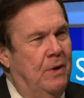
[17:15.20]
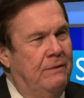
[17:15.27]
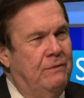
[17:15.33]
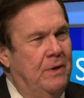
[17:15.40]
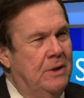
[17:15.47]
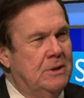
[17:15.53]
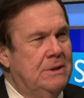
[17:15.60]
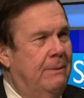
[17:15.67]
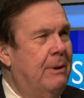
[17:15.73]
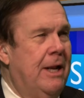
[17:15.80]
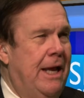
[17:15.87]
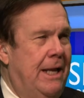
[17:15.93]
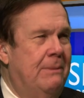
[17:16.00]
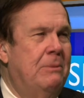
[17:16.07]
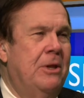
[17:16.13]
I figured
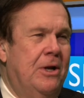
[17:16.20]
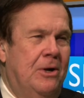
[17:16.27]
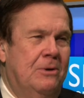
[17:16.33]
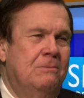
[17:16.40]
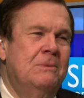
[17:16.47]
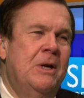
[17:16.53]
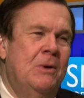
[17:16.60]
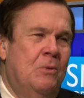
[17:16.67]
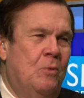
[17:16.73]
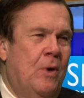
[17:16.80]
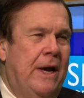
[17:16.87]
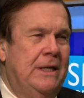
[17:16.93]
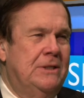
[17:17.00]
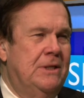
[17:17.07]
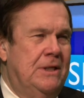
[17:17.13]
somebody had to be there
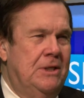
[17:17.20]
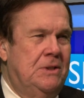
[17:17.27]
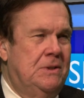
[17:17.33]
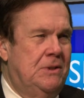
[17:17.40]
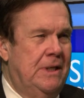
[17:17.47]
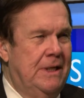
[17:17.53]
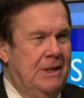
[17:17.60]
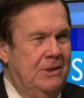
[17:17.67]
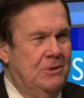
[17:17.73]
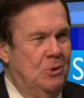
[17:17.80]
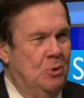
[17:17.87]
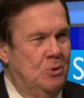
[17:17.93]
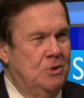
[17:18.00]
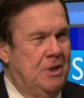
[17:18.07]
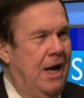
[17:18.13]
raising this
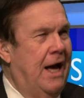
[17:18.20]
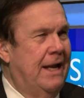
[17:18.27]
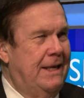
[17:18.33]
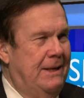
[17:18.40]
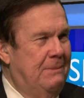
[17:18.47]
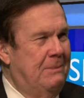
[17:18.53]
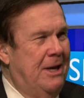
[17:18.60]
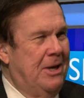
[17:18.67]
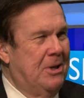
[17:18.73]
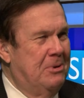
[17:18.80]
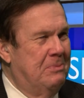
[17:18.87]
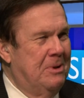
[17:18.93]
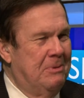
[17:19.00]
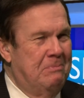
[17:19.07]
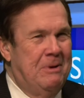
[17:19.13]
little Scotty and making
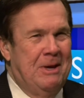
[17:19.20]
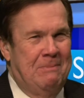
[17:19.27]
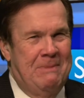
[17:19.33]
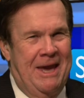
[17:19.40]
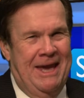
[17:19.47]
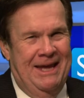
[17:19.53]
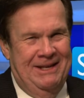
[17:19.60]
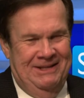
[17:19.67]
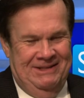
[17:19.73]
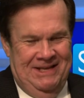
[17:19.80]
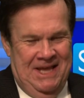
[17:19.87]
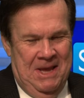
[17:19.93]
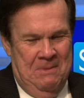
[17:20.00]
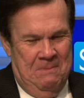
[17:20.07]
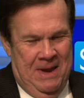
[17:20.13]
him a big
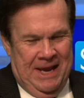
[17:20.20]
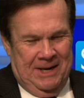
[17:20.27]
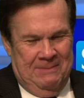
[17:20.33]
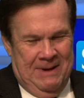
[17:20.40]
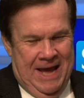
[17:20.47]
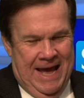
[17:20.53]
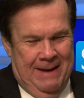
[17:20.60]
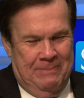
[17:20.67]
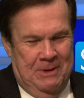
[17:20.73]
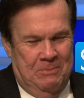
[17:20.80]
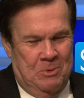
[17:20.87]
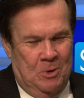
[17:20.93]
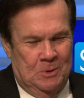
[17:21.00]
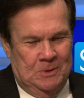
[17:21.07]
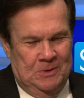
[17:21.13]
man, making him a happy
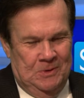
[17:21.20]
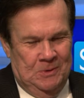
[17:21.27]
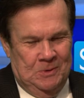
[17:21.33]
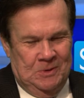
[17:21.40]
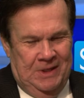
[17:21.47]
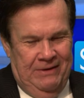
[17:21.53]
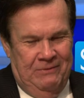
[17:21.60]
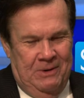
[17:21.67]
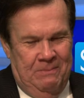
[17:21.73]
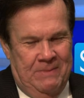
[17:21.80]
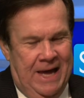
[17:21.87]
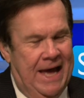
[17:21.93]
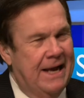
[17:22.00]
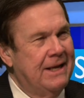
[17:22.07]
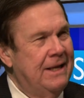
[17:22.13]
person who's giving
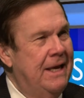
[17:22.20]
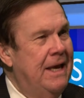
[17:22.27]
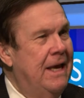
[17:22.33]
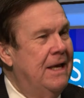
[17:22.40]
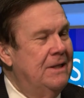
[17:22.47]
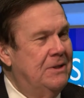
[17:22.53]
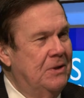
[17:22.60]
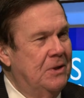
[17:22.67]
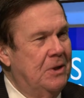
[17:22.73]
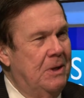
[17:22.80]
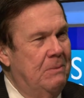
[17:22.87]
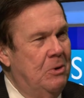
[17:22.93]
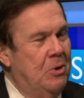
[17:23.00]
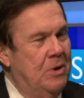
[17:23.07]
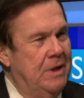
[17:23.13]
back to the
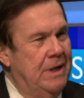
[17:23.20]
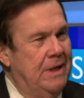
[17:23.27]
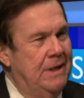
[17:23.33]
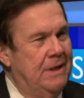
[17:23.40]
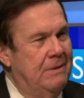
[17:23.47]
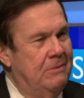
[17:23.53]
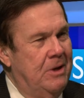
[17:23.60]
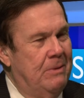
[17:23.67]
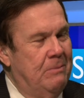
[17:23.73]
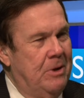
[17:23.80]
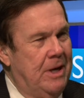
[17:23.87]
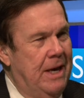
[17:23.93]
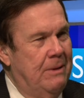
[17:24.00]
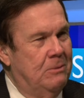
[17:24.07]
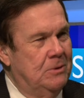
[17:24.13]
community and
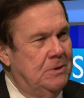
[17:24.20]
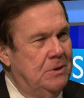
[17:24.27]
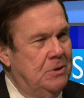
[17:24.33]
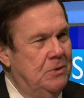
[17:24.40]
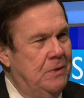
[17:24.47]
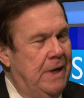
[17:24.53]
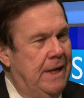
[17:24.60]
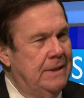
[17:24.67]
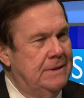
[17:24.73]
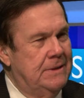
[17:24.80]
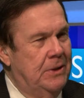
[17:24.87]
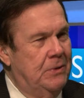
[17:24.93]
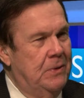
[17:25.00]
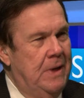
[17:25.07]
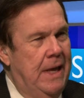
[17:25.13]
being able to do that.
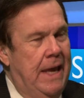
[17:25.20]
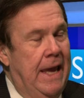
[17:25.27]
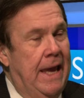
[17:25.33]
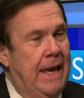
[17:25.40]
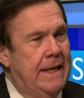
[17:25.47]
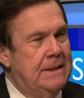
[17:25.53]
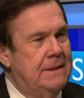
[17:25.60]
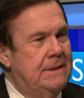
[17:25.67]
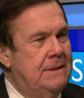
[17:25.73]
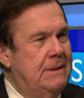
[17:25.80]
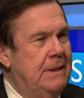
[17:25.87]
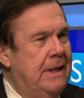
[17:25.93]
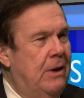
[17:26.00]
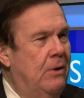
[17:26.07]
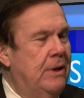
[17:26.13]
So
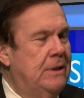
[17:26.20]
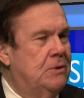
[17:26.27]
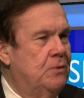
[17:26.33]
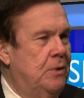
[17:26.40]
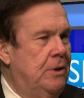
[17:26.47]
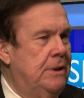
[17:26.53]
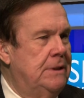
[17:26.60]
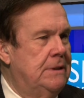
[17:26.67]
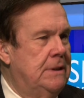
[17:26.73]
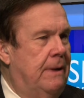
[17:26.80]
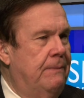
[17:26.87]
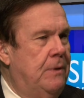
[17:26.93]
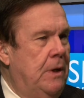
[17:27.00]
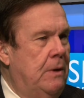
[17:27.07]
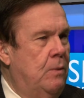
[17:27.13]
it's really
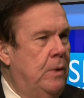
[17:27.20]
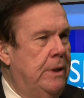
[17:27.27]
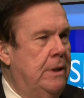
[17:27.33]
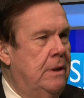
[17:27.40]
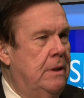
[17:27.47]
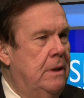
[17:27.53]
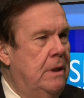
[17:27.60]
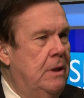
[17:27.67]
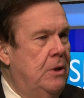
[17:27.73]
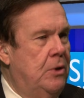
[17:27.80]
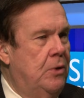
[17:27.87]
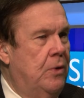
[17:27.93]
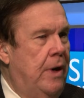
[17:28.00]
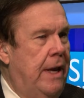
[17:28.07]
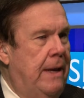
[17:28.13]
something when
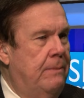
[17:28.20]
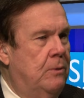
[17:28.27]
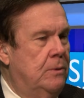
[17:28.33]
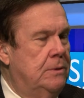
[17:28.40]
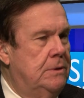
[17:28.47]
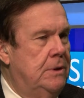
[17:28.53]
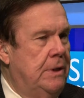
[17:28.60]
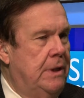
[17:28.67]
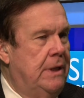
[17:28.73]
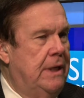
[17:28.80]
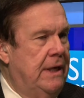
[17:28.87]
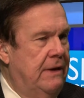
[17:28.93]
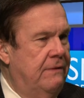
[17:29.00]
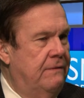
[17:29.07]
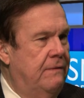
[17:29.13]
you're able to
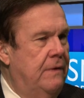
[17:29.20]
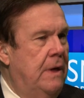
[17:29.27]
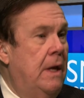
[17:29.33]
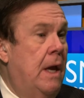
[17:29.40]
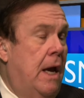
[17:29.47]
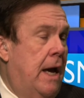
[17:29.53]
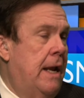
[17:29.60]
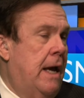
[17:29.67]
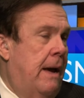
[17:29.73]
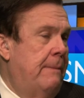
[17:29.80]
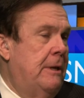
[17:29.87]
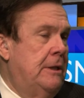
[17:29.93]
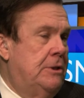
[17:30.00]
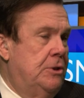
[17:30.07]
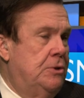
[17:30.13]
give. And I
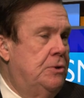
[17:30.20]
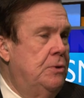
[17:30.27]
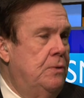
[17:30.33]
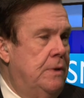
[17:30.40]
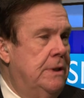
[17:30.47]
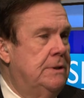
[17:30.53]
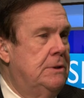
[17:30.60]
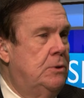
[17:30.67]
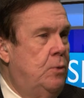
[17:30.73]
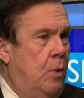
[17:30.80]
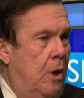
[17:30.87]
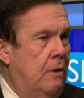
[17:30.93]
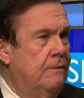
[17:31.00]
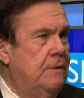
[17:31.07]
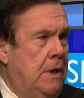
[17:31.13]
mean, to do this
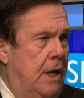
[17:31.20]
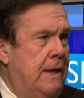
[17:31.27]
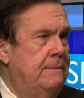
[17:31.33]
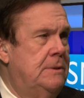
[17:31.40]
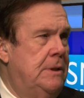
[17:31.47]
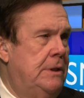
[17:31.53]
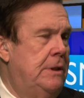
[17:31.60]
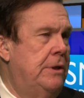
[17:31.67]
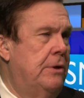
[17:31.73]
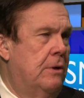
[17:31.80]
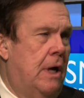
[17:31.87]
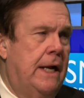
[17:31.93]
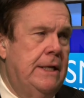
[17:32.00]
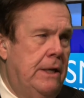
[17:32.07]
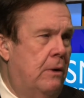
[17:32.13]
12 times a
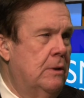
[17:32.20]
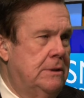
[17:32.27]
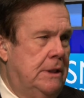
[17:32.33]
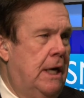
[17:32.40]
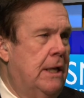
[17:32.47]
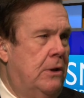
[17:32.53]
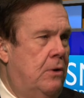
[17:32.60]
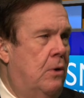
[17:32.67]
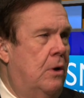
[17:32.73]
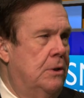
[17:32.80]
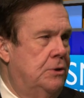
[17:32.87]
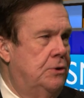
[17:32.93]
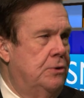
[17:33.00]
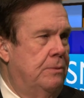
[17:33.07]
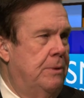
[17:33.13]
year, I know it's got to
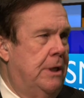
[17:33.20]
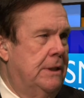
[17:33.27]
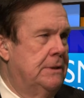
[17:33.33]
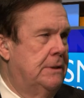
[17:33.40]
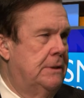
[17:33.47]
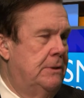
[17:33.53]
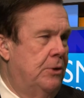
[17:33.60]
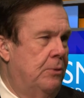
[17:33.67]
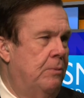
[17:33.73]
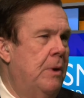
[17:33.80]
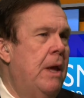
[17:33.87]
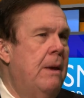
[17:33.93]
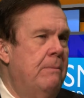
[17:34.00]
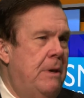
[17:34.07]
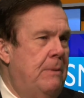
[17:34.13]
cost you because your
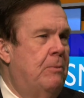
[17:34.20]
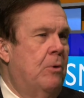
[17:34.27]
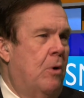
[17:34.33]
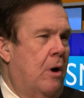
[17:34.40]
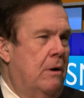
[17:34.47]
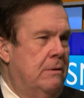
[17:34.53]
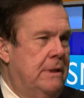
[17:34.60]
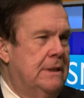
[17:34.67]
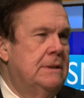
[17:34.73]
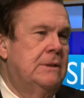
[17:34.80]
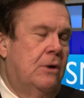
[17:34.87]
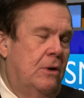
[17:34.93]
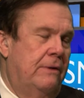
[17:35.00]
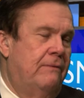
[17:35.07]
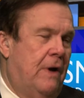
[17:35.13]
people aren't
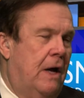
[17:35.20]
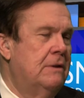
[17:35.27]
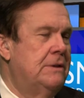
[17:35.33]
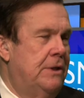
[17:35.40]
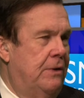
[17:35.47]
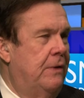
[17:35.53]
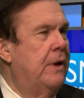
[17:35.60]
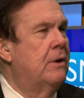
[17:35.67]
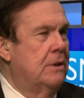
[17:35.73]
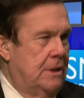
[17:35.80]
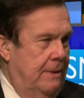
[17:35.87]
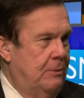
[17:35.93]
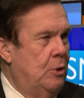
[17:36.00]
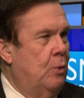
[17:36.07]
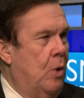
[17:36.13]
necessarily volunteering their
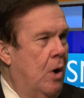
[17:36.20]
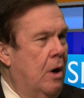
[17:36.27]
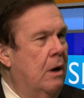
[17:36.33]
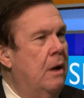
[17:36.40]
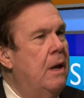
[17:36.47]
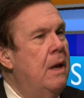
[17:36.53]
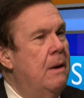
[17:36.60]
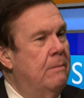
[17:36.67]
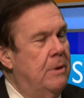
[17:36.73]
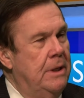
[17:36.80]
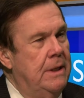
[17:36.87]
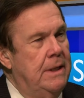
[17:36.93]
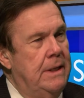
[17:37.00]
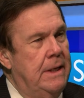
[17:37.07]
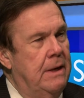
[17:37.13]
time. You are. Right.
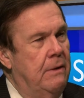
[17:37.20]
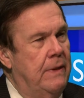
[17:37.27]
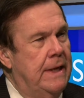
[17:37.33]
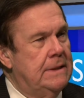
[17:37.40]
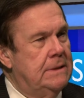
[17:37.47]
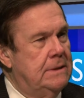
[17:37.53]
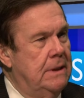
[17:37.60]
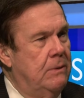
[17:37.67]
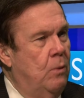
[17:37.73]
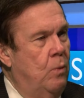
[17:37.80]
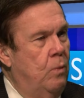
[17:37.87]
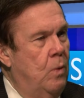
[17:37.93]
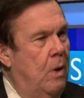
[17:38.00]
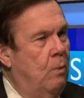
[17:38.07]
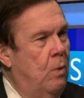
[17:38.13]
But, that's a
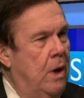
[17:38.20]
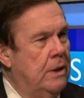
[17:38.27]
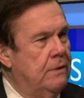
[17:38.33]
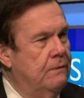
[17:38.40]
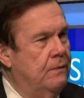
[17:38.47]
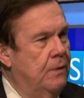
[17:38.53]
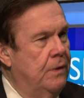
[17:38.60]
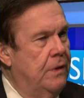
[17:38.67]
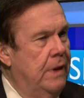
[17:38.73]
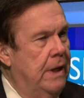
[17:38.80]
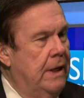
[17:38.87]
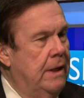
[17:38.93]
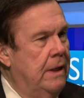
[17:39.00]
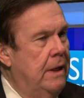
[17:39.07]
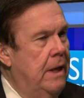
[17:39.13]
wonderful
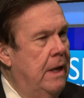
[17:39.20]
thing